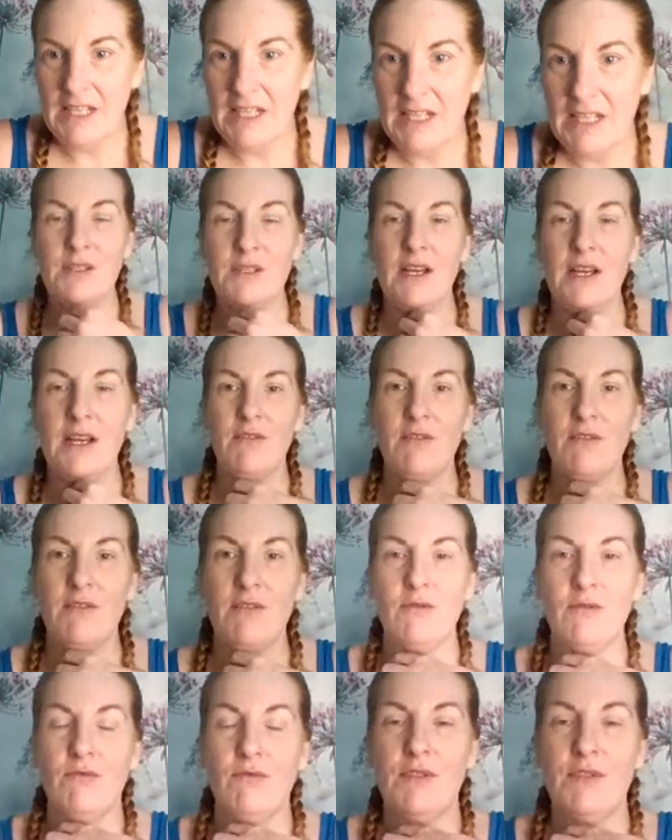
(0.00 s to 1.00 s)
And I do
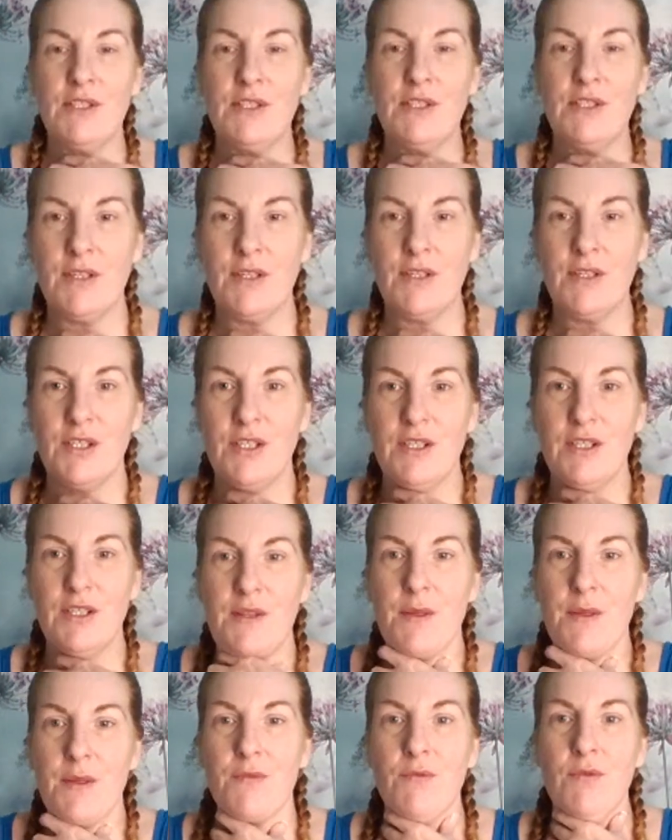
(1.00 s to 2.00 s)
get a real
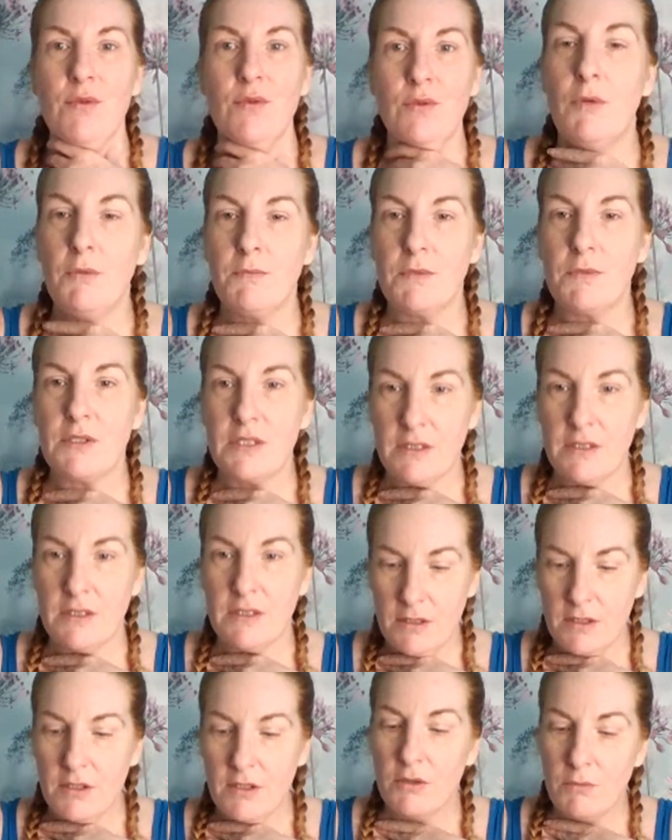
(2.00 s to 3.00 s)
restriction in to
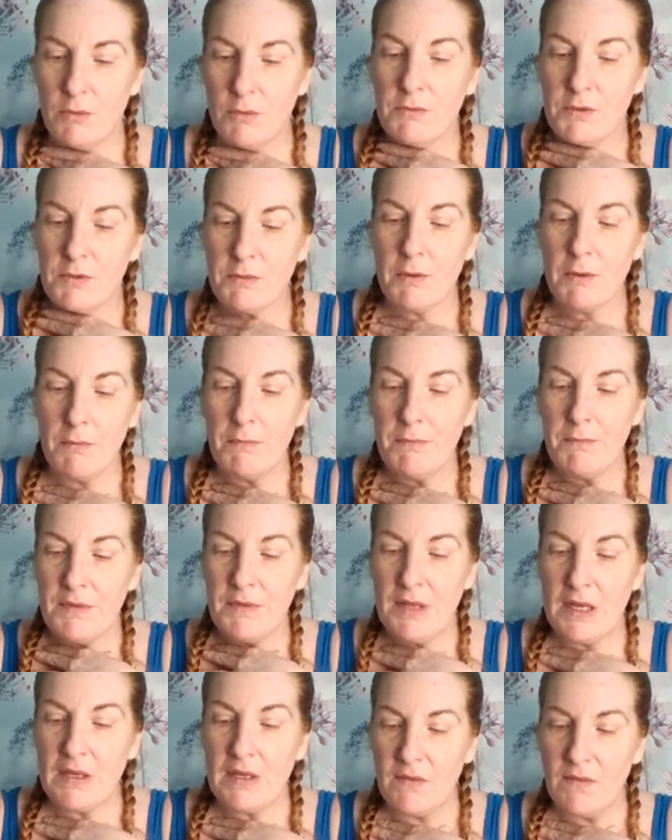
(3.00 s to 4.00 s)
know your mum's
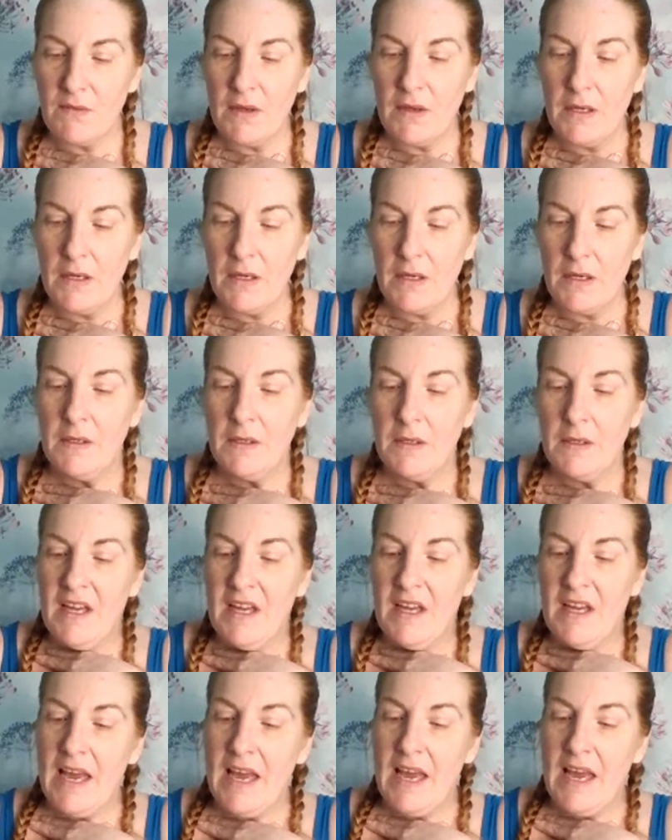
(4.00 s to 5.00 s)
mum. That's
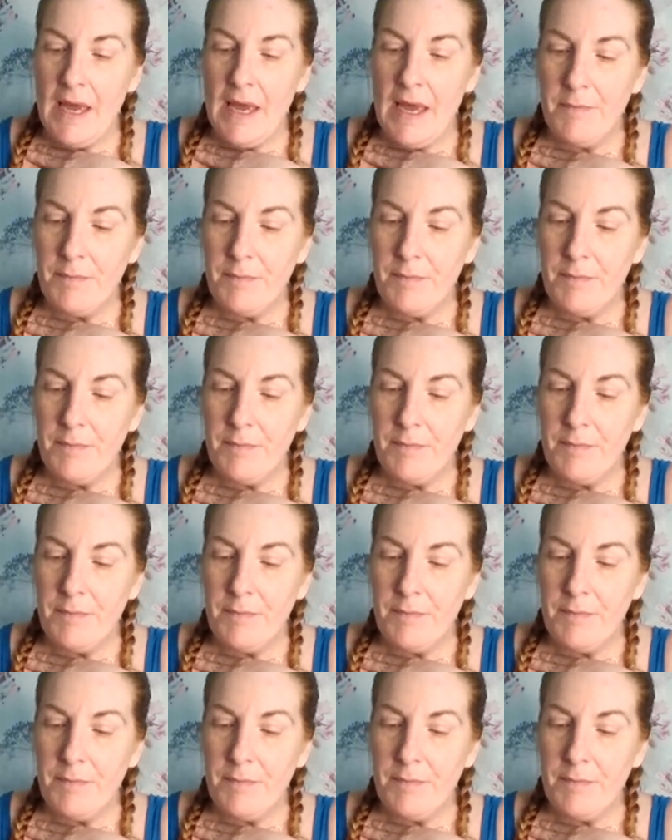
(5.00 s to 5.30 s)
fine.